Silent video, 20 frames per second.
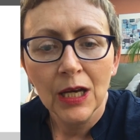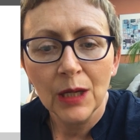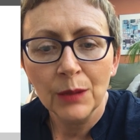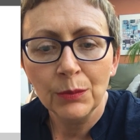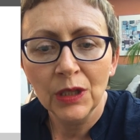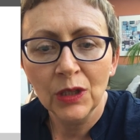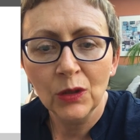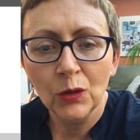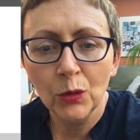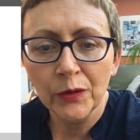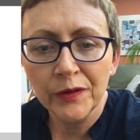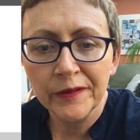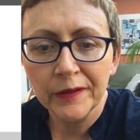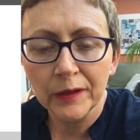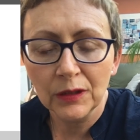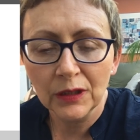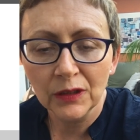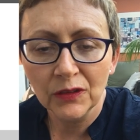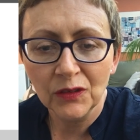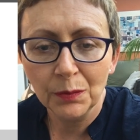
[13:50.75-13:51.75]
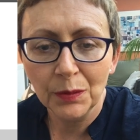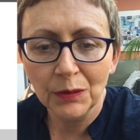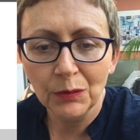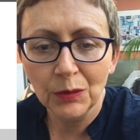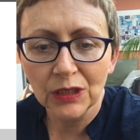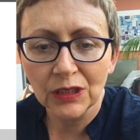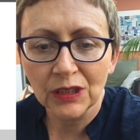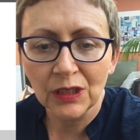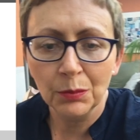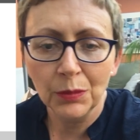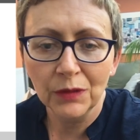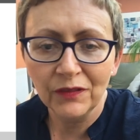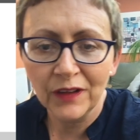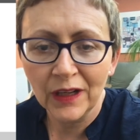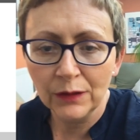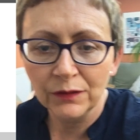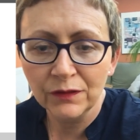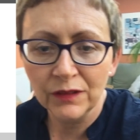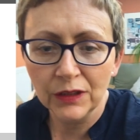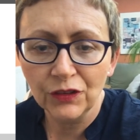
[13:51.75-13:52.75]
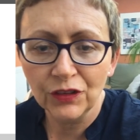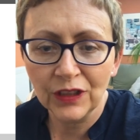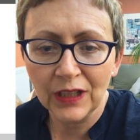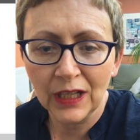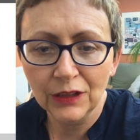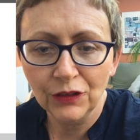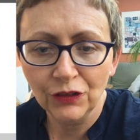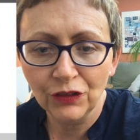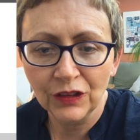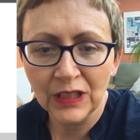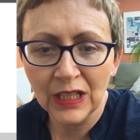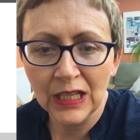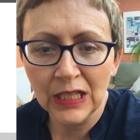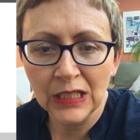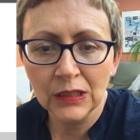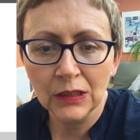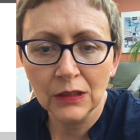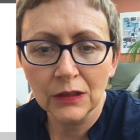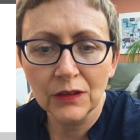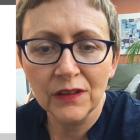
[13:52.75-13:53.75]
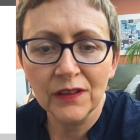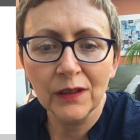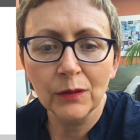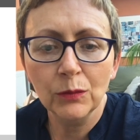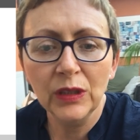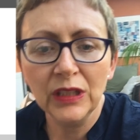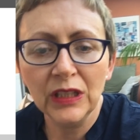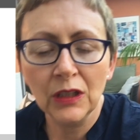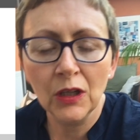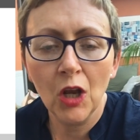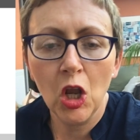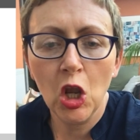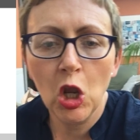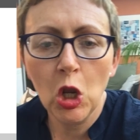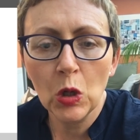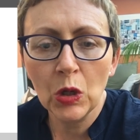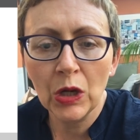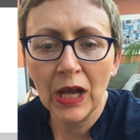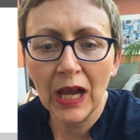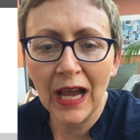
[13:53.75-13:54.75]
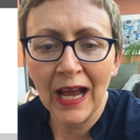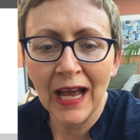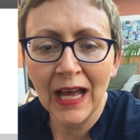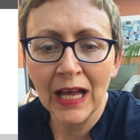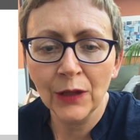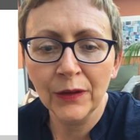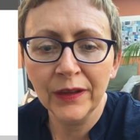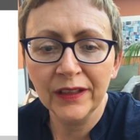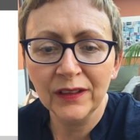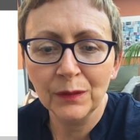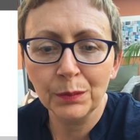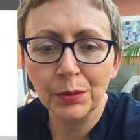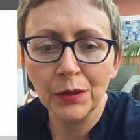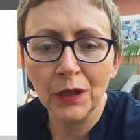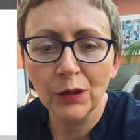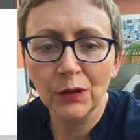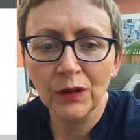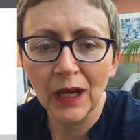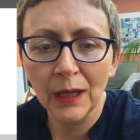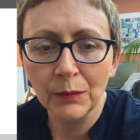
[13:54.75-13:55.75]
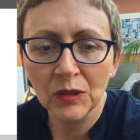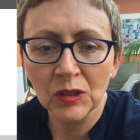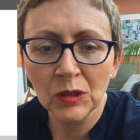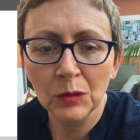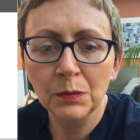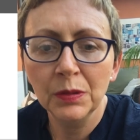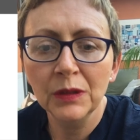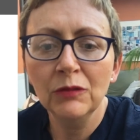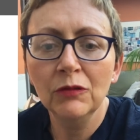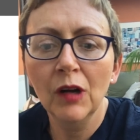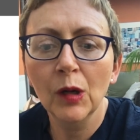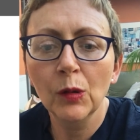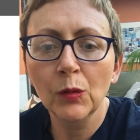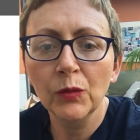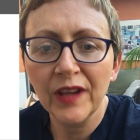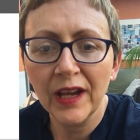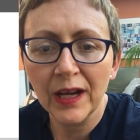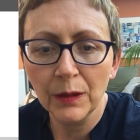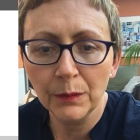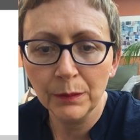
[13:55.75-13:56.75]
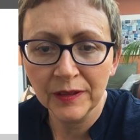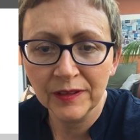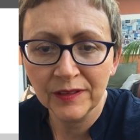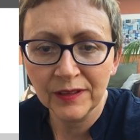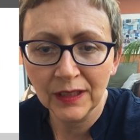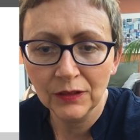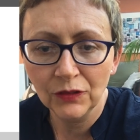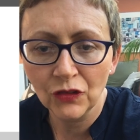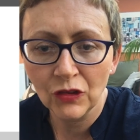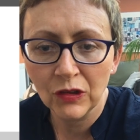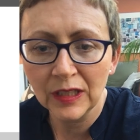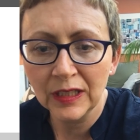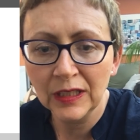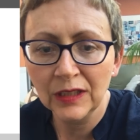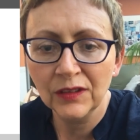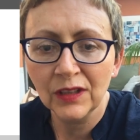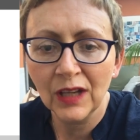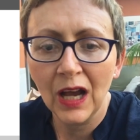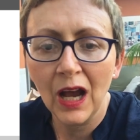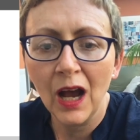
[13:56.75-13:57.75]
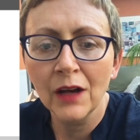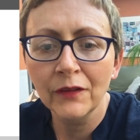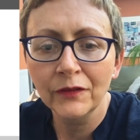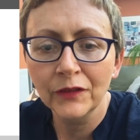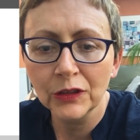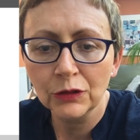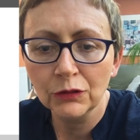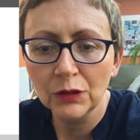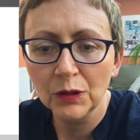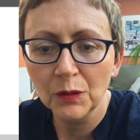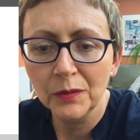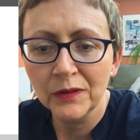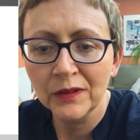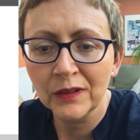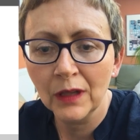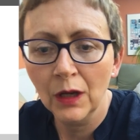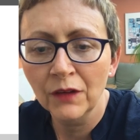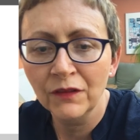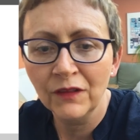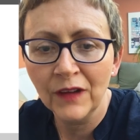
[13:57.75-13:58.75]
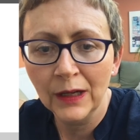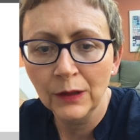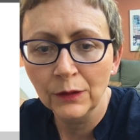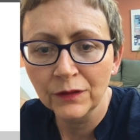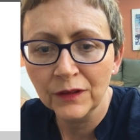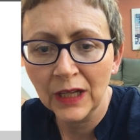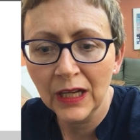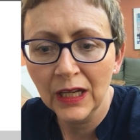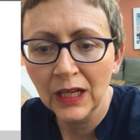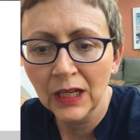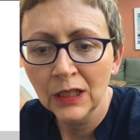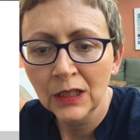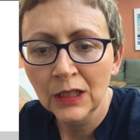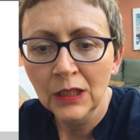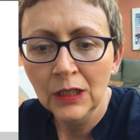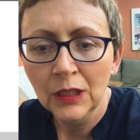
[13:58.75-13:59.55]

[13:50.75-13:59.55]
And we're also going to be working with Health Education England so we can look at how this programme can be rolled out potentially to other groups of healthcare